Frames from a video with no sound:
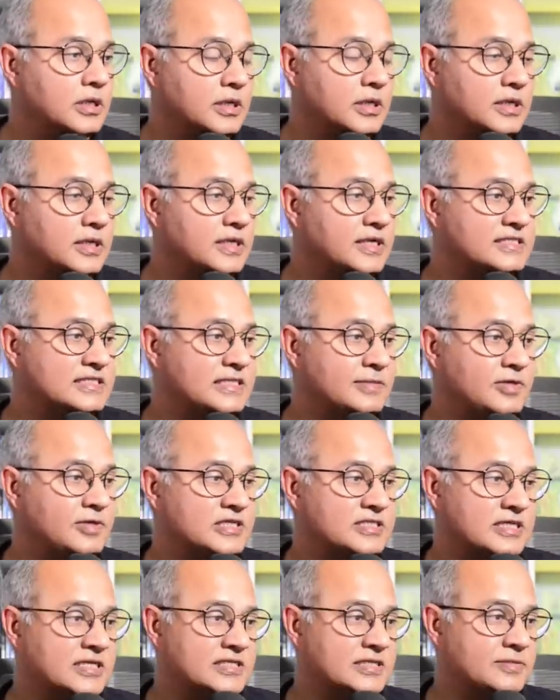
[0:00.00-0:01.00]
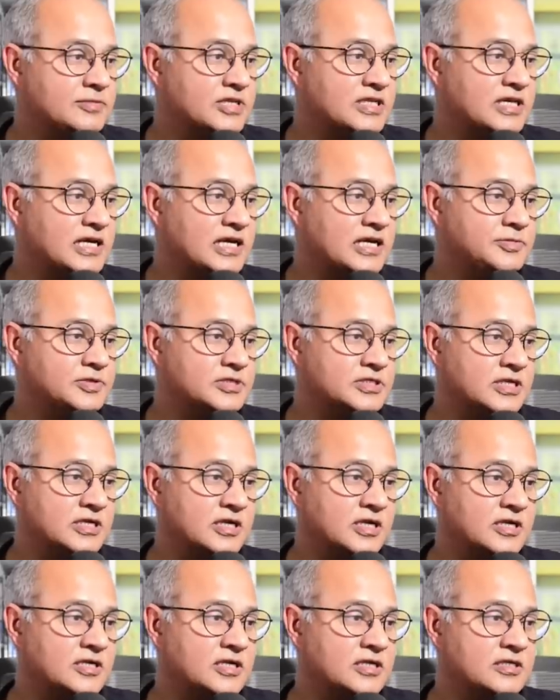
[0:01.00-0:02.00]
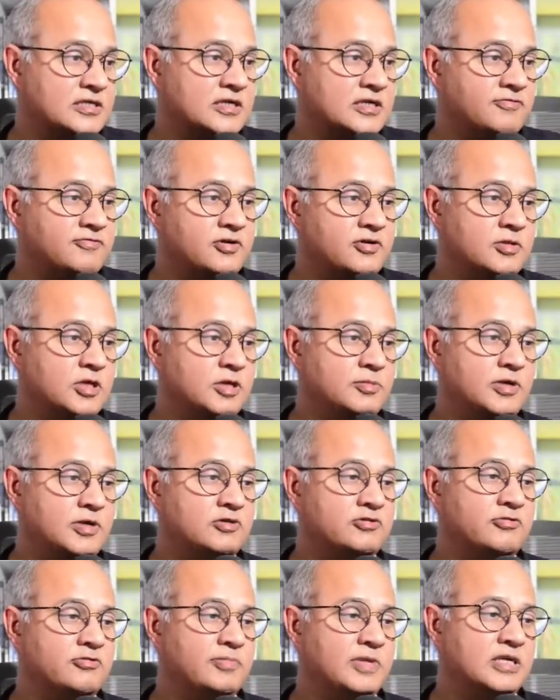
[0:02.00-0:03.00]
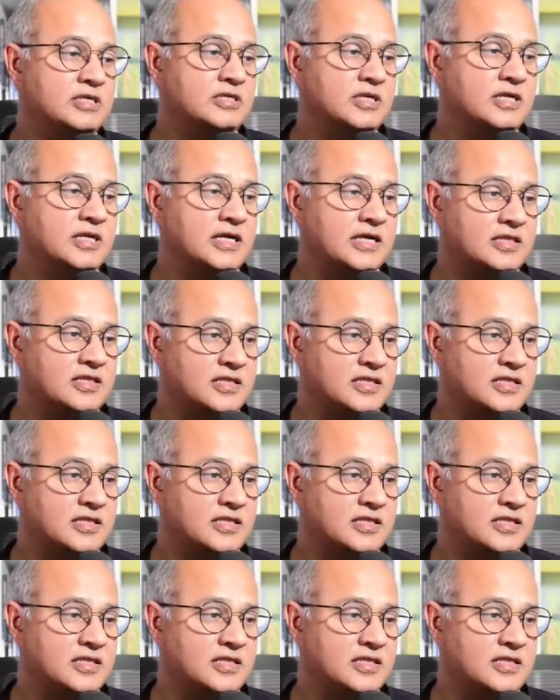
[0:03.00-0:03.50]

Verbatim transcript: Isabel says, I'm a therapist and I can confirm the amount of mental health